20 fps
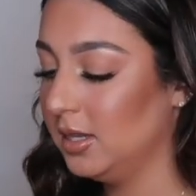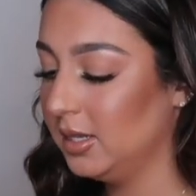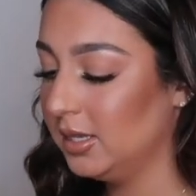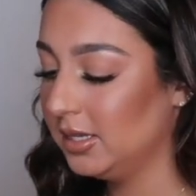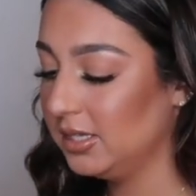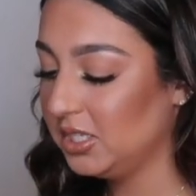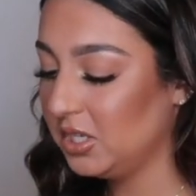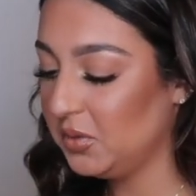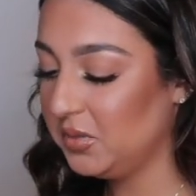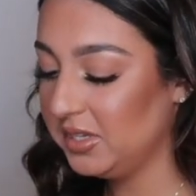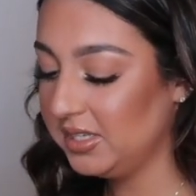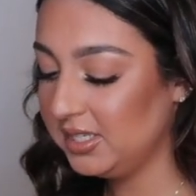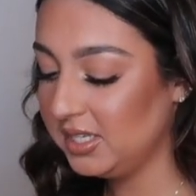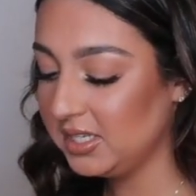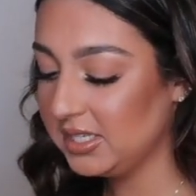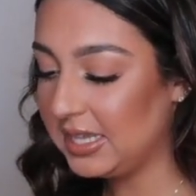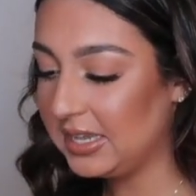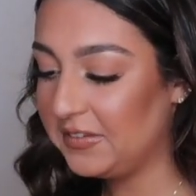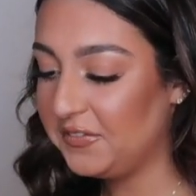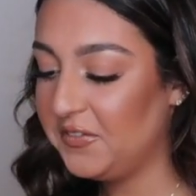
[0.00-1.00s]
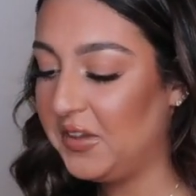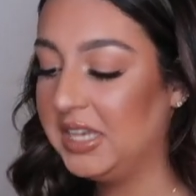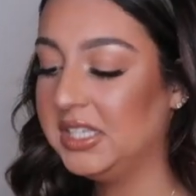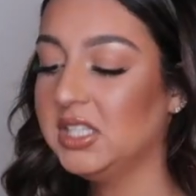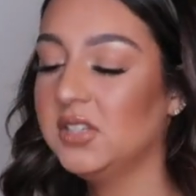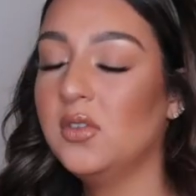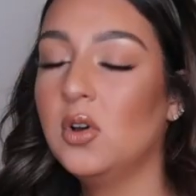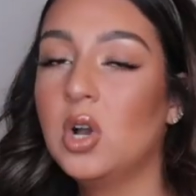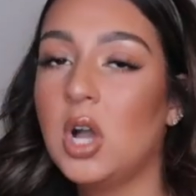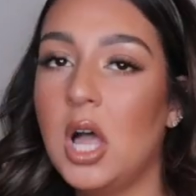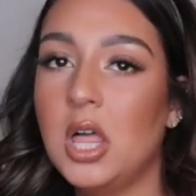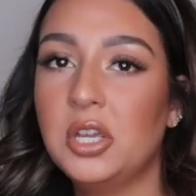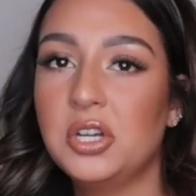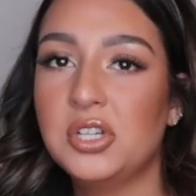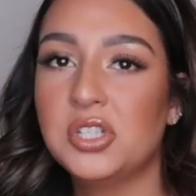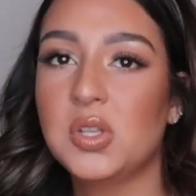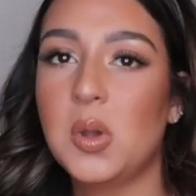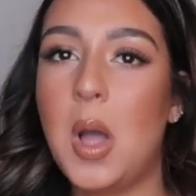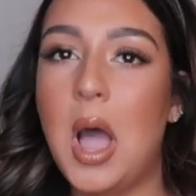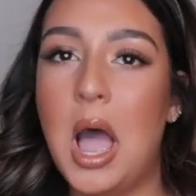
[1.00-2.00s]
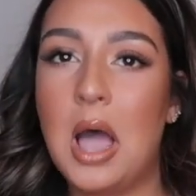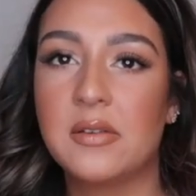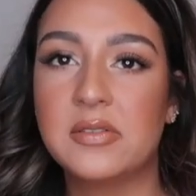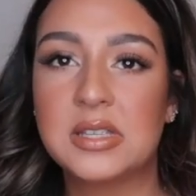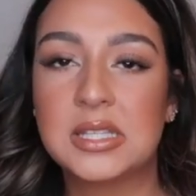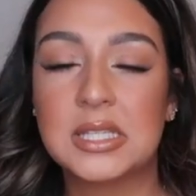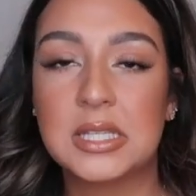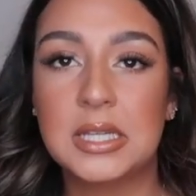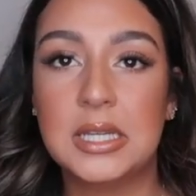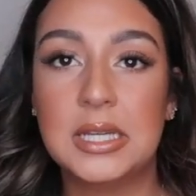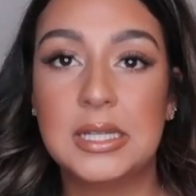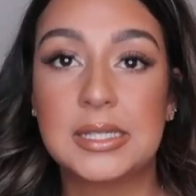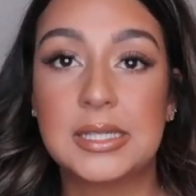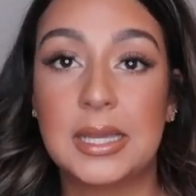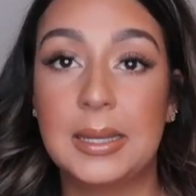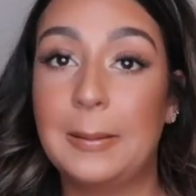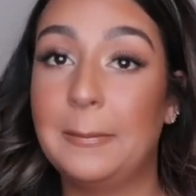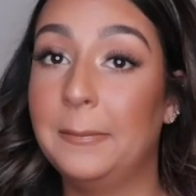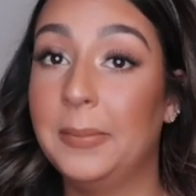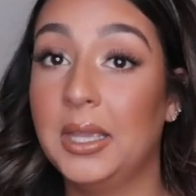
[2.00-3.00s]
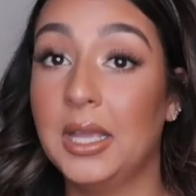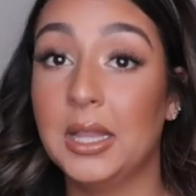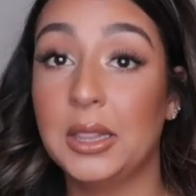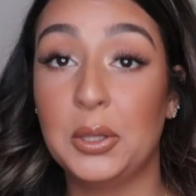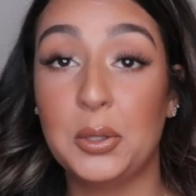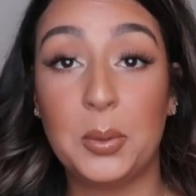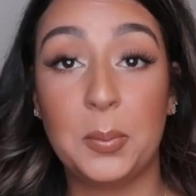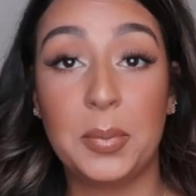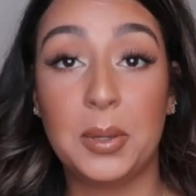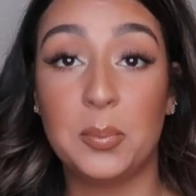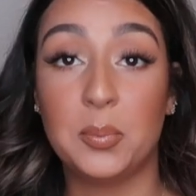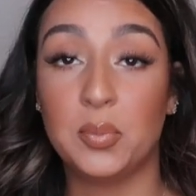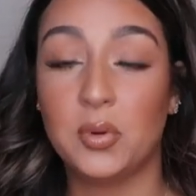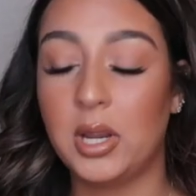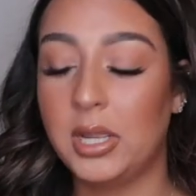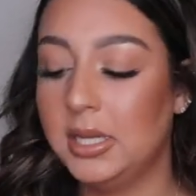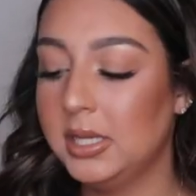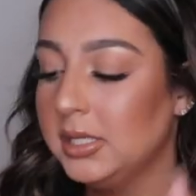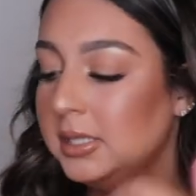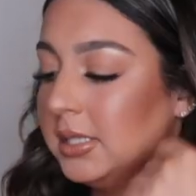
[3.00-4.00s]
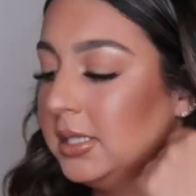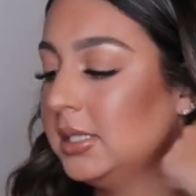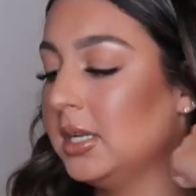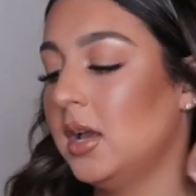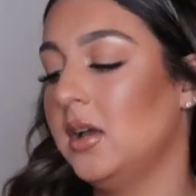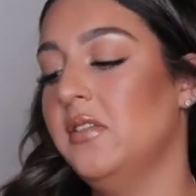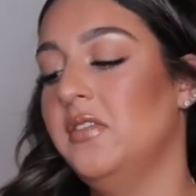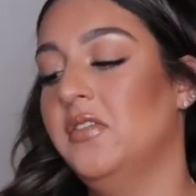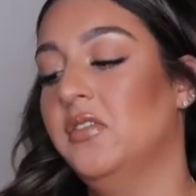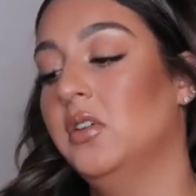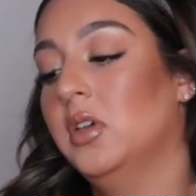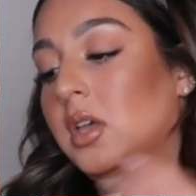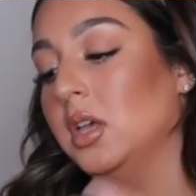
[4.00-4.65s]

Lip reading: So this is like festival colors, so obviously it's gonna be a little bit bright and stuff.